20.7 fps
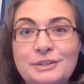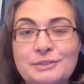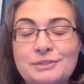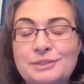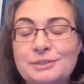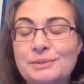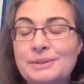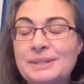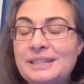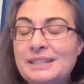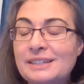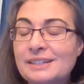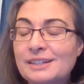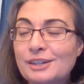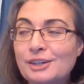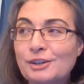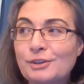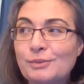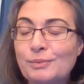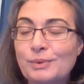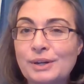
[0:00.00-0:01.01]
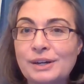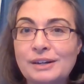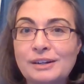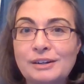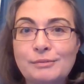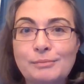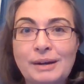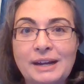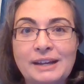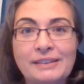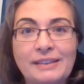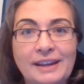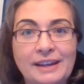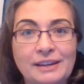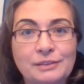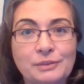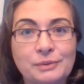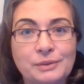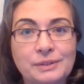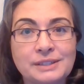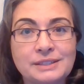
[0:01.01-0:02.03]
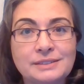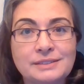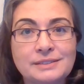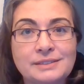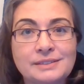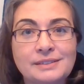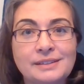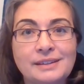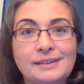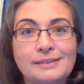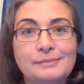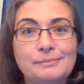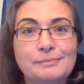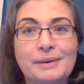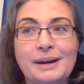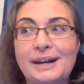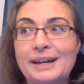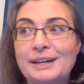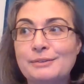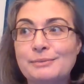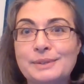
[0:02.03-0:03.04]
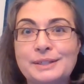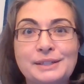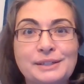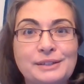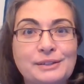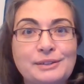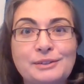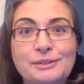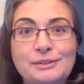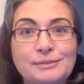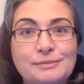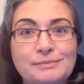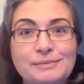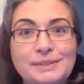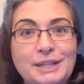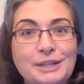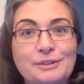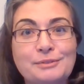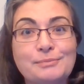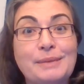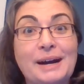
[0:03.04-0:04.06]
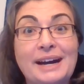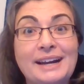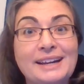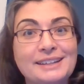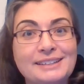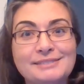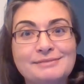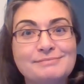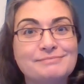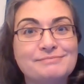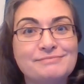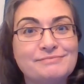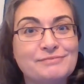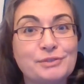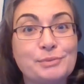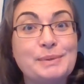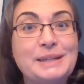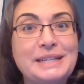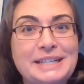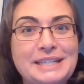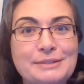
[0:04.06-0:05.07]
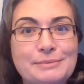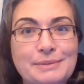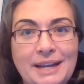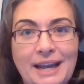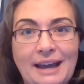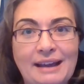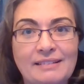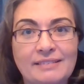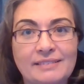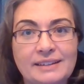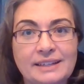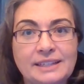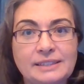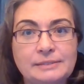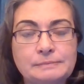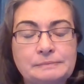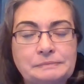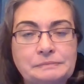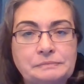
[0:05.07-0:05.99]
So here were my landlords in my real, my 3D reality